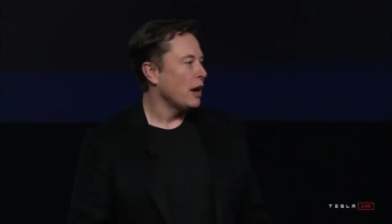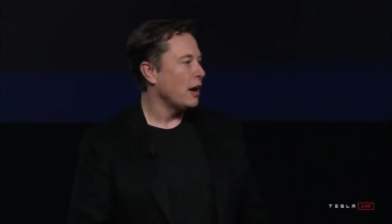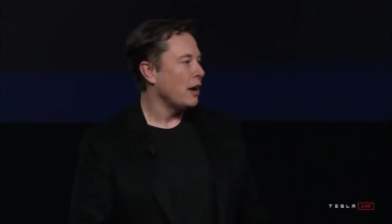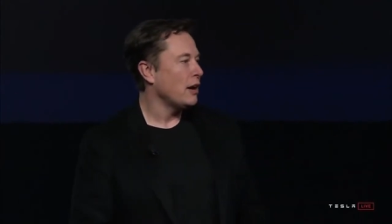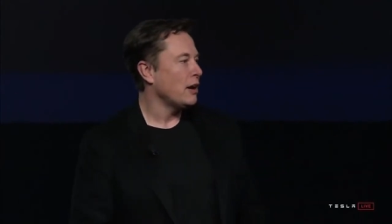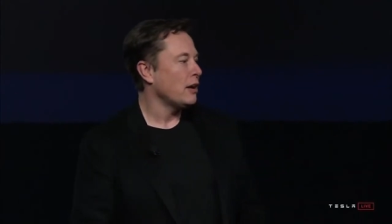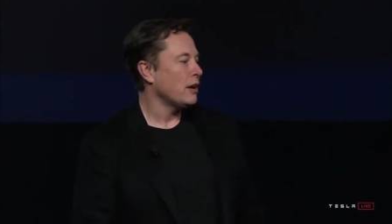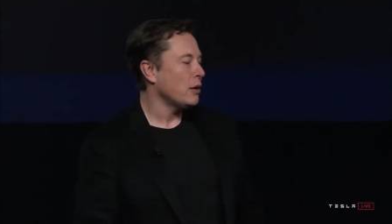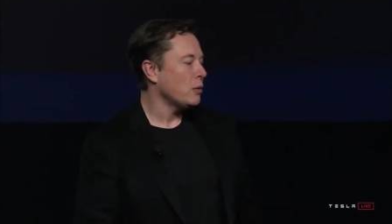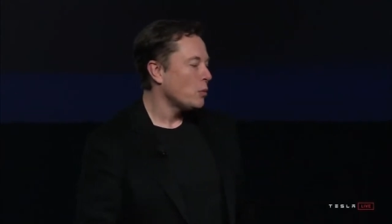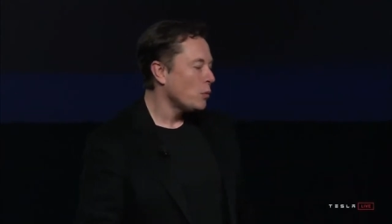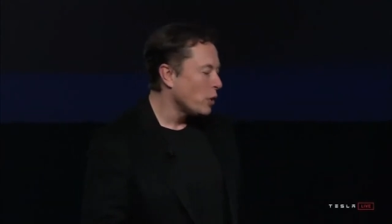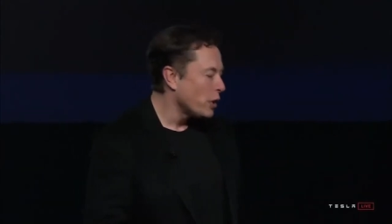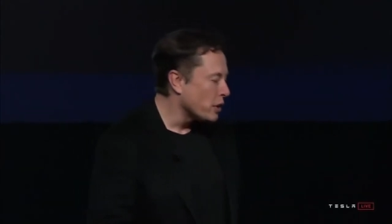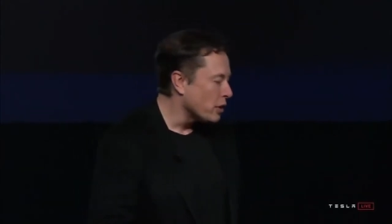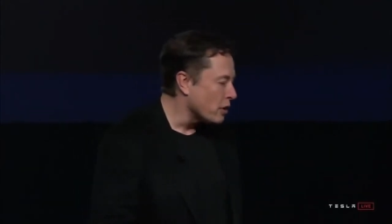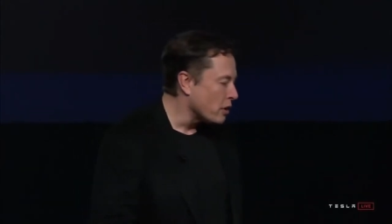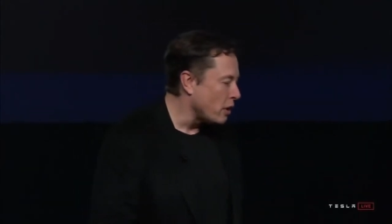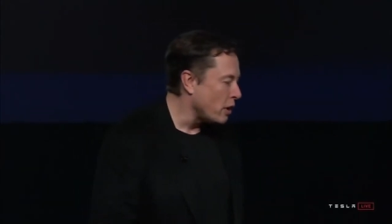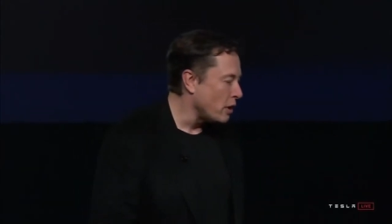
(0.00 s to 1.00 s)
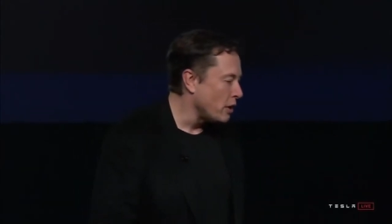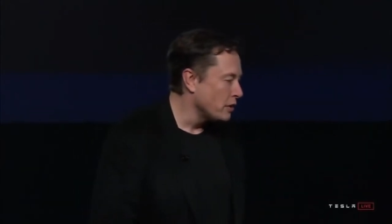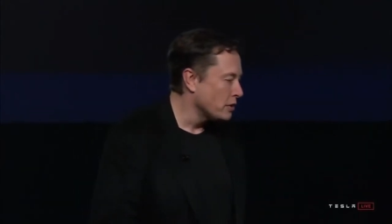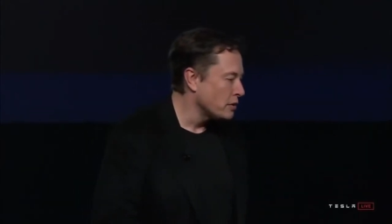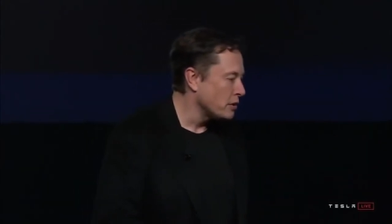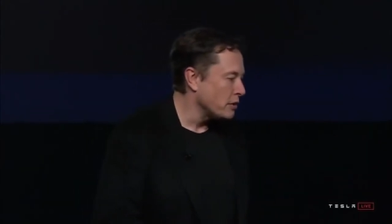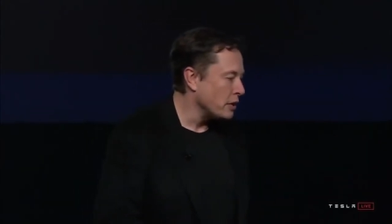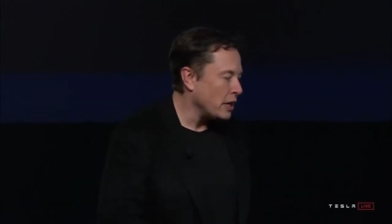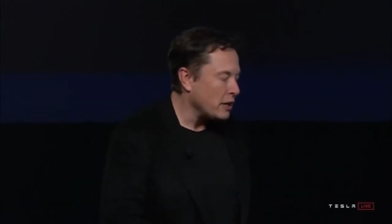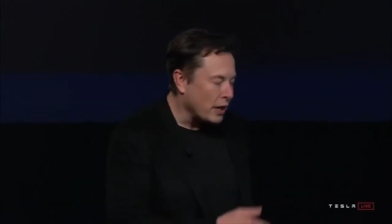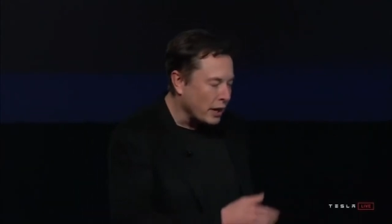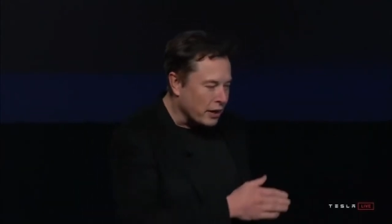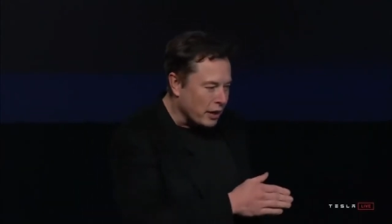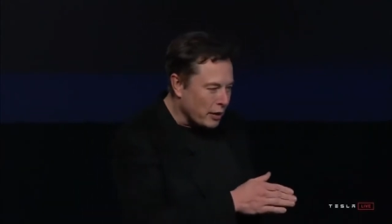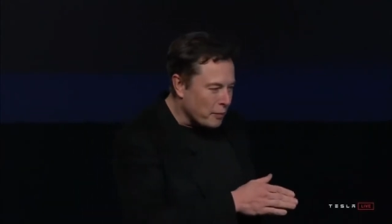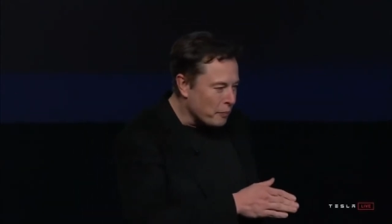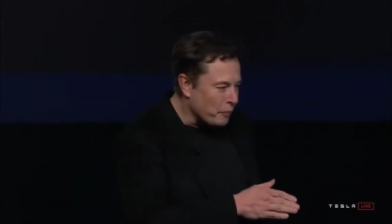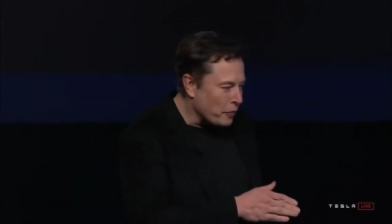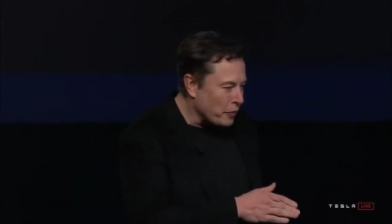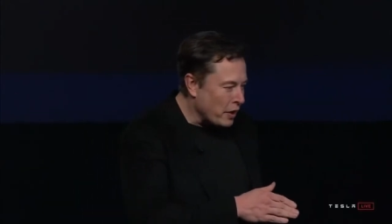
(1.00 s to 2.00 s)
Uh, what are the cars, that, like,
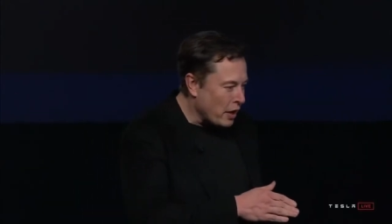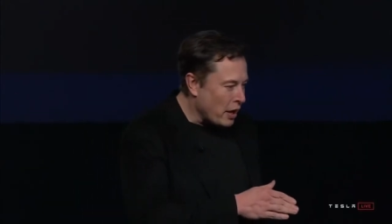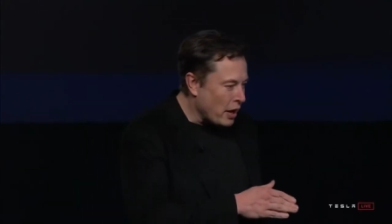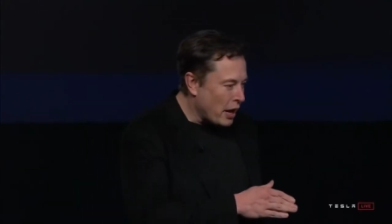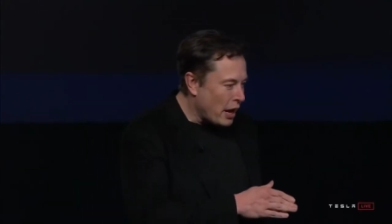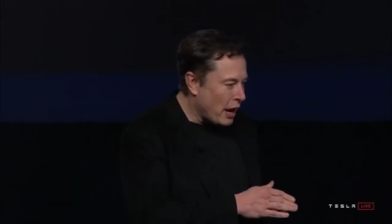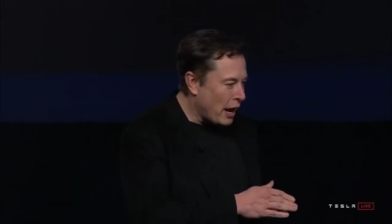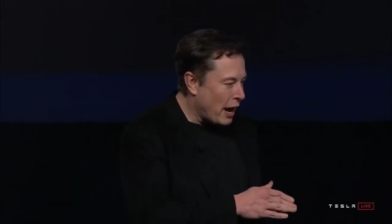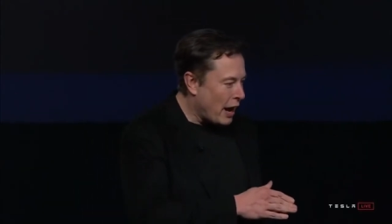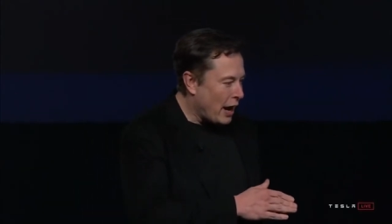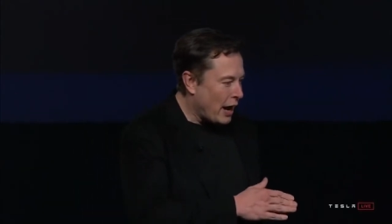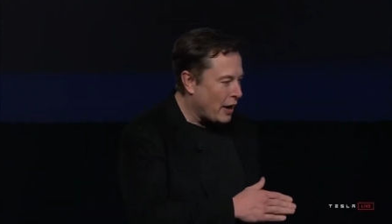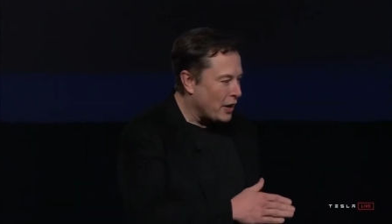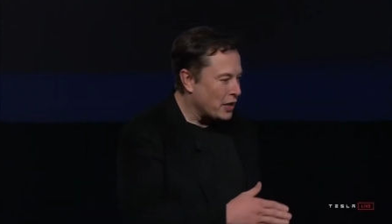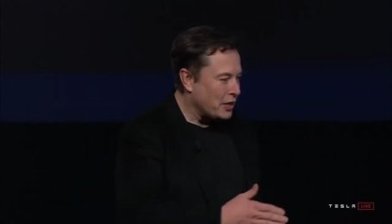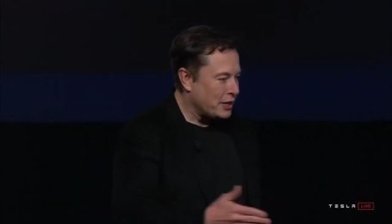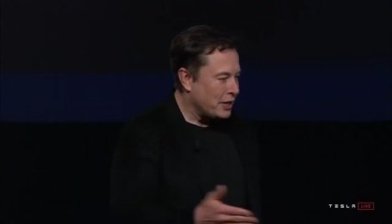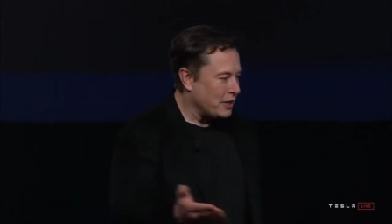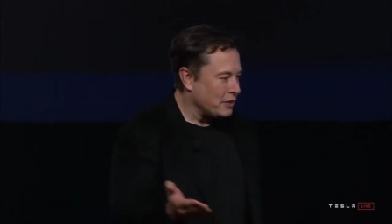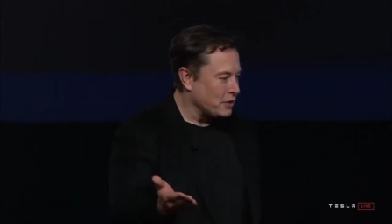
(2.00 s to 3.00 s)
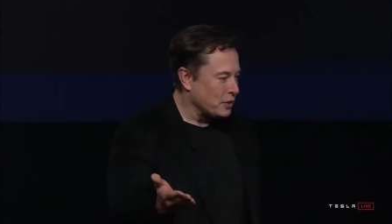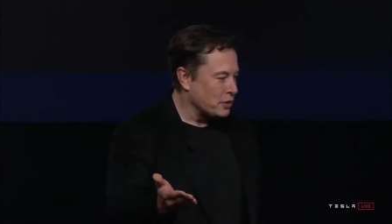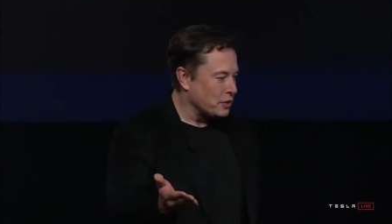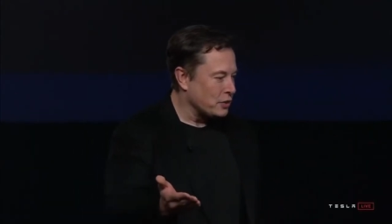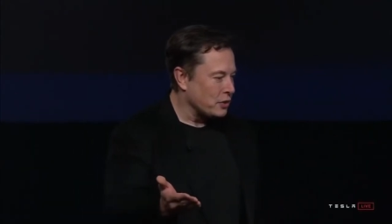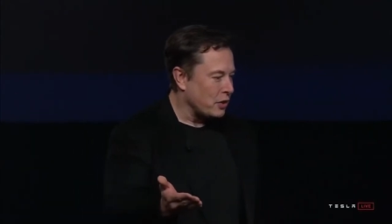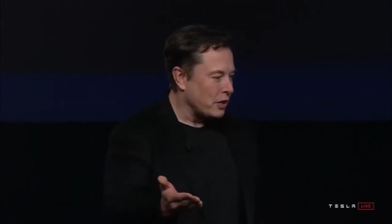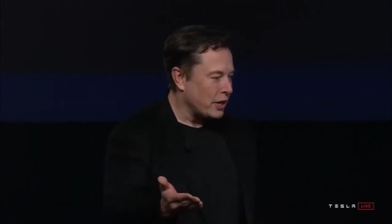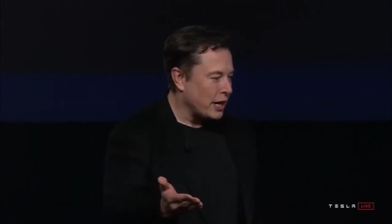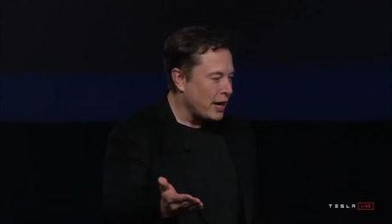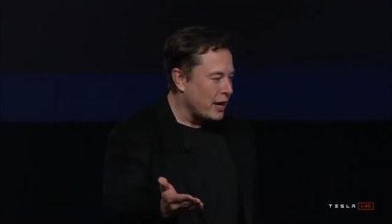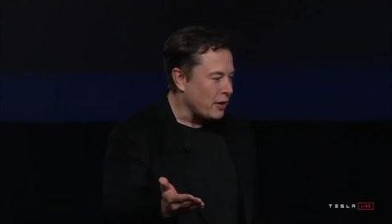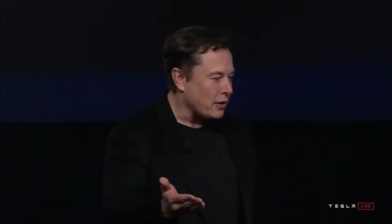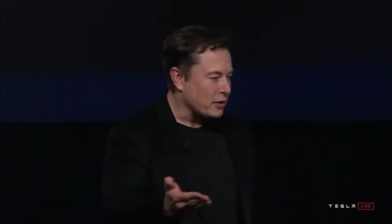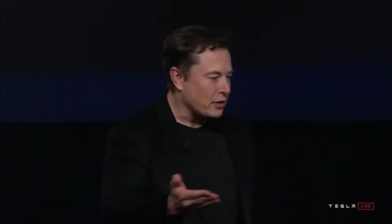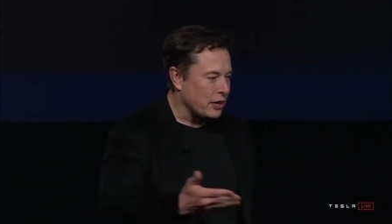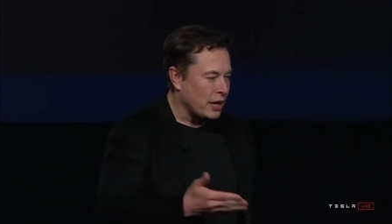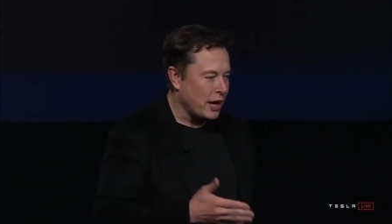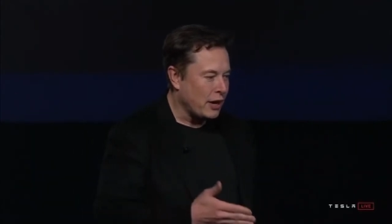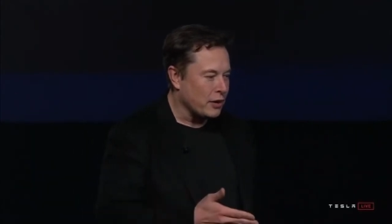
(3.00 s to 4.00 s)
how did Tesla start
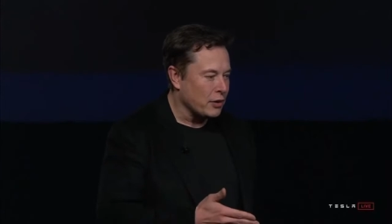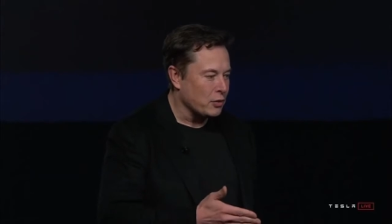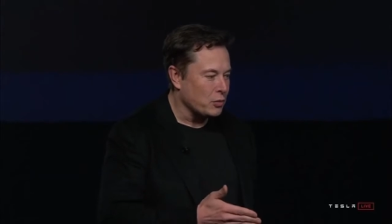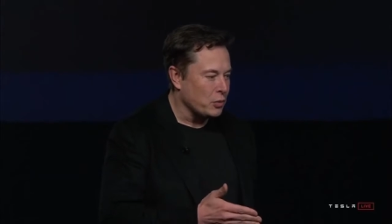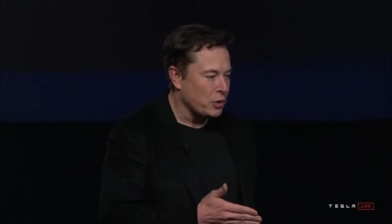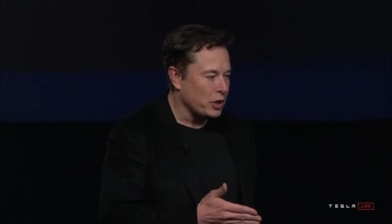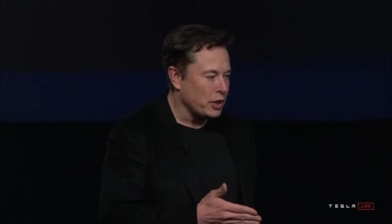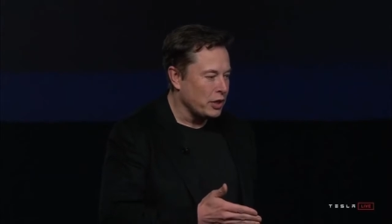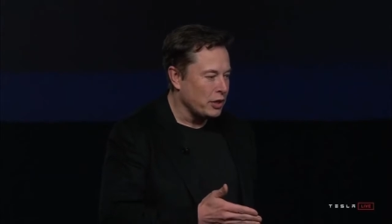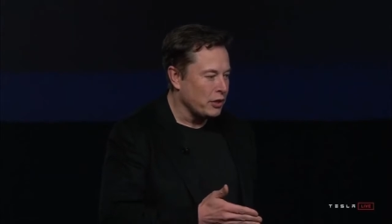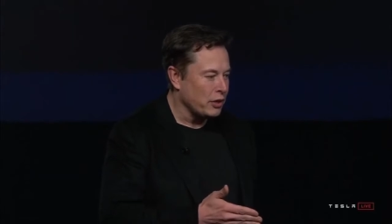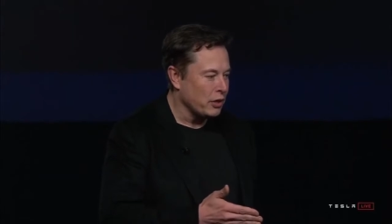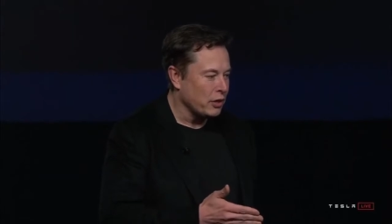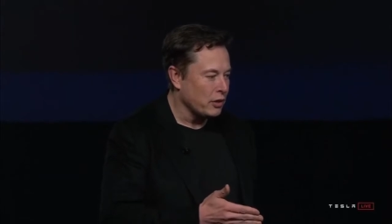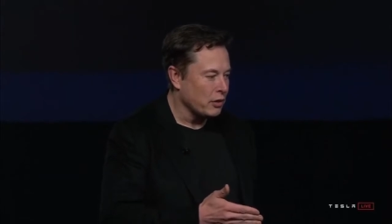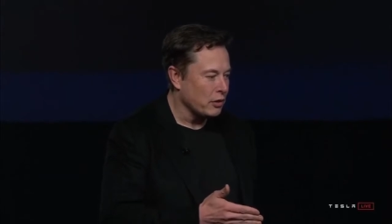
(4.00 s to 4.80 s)
out? How did we,